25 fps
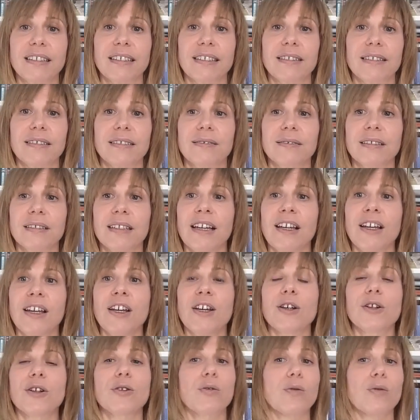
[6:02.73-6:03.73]
it.
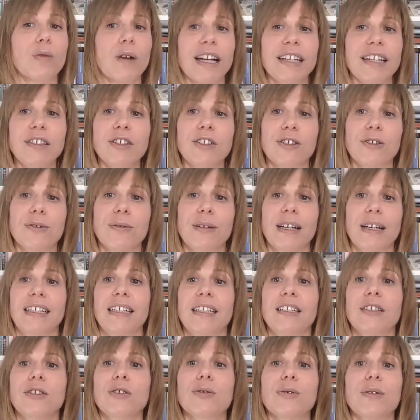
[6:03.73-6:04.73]
Great
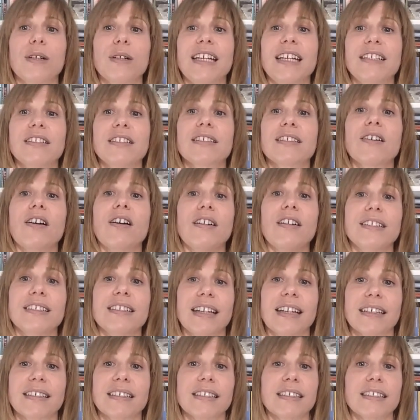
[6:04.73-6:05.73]
curating creates
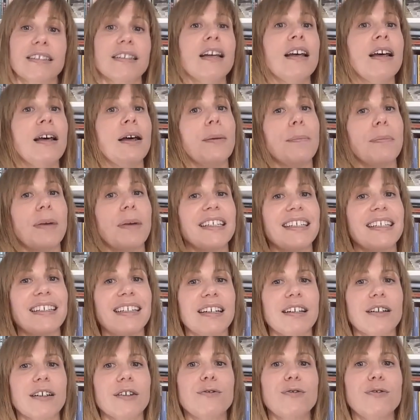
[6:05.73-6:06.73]
context by
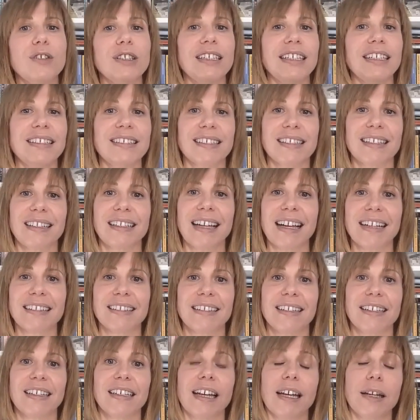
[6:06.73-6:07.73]
carefully
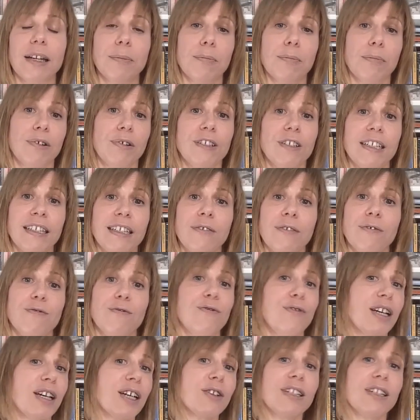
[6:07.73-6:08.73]
selecting and putting
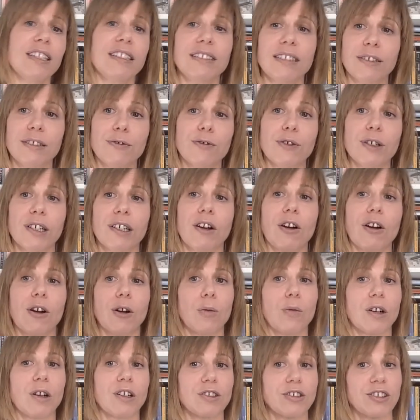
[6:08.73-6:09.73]
very different
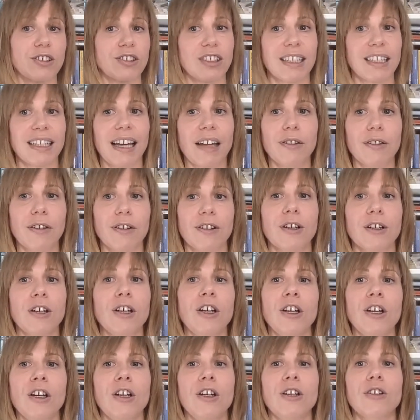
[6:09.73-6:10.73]
artworks together
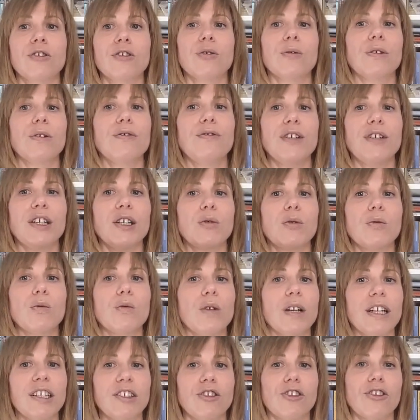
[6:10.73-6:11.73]
to reveal
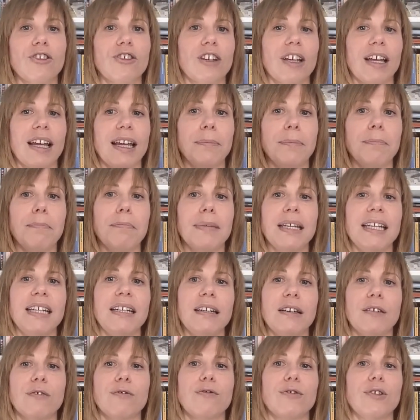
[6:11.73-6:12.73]
rich and
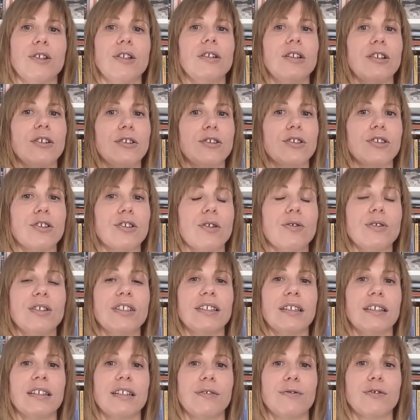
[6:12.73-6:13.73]
meaningful
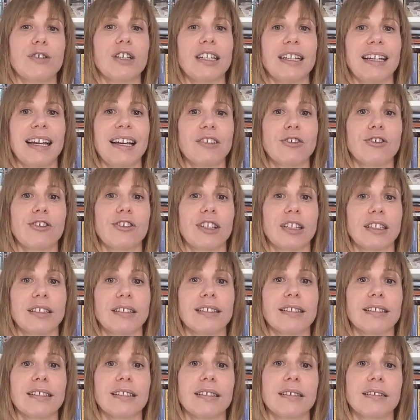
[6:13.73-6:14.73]
associative
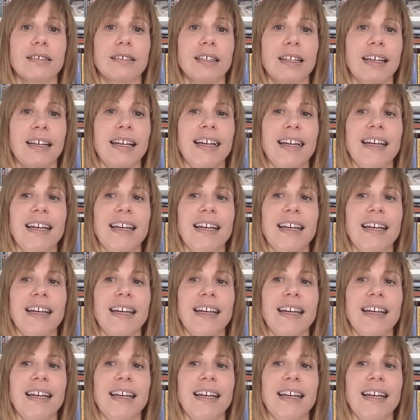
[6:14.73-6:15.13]
connections.